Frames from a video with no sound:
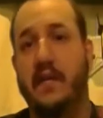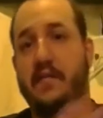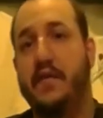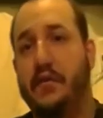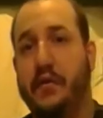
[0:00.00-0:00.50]

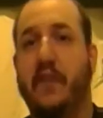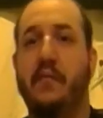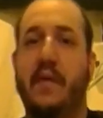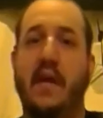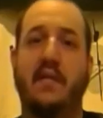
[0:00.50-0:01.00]
and the federal
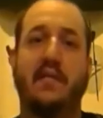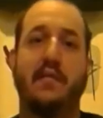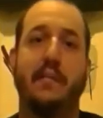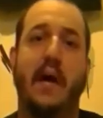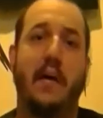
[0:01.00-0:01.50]
government has
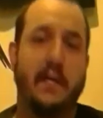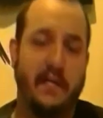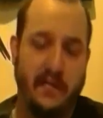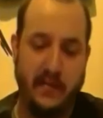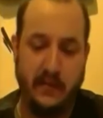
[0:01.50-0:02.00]
certain
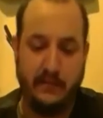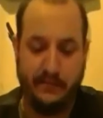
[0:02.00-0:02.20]
powers.